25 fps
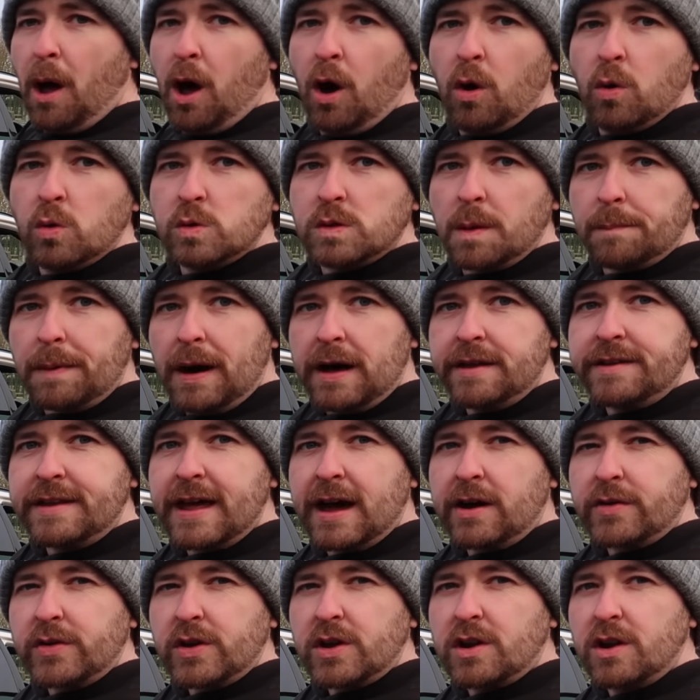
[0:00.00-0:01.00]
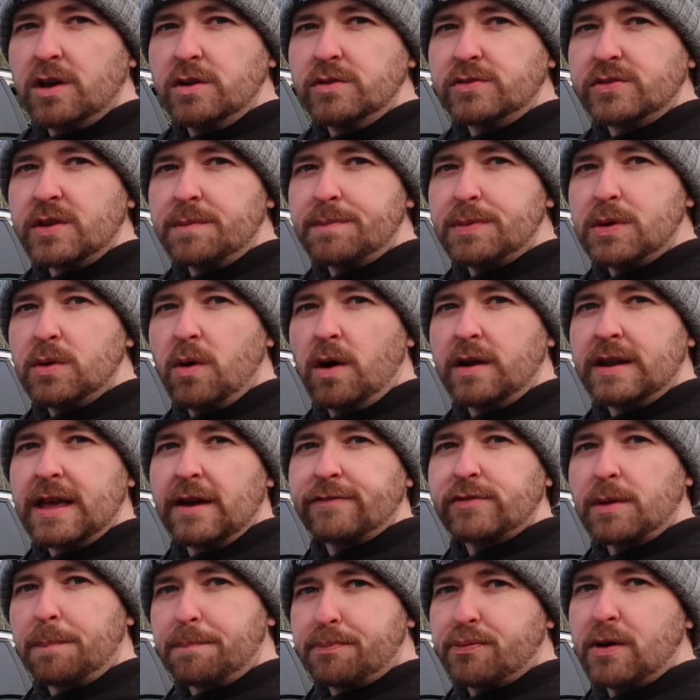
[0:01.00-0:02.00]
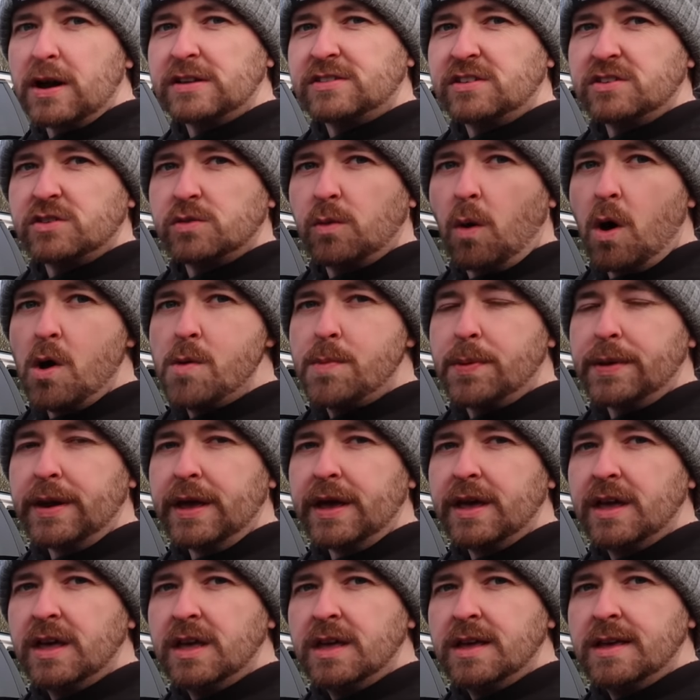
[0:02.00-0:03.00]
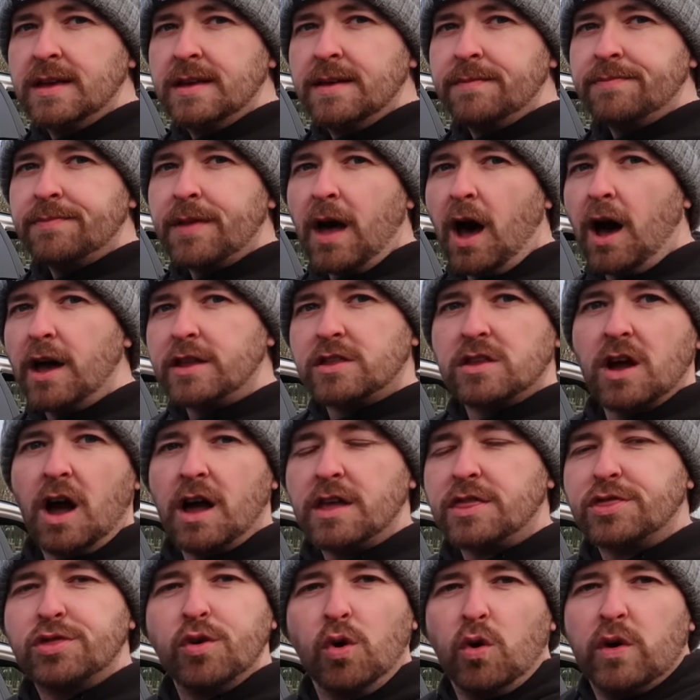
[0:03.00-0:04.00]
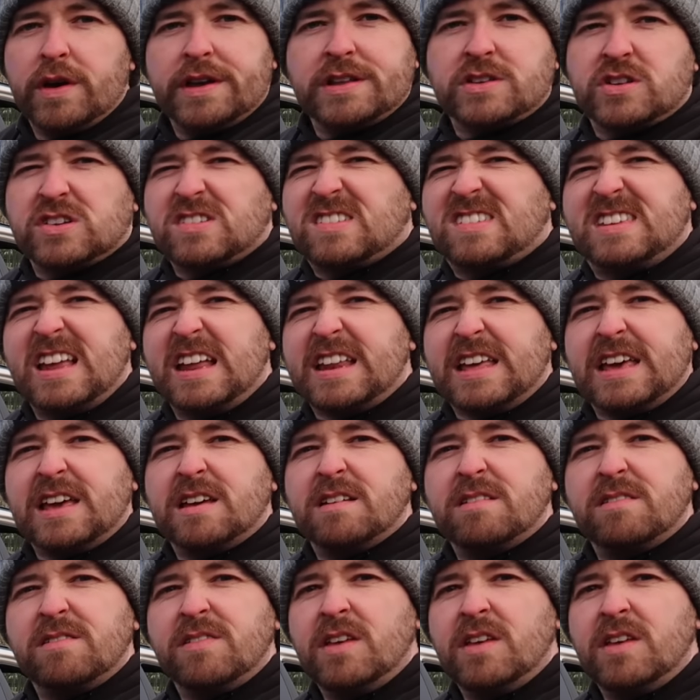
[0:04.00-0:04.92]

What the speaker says: hold the button down to close it, but you only have to press it to open it. I thought it just did it.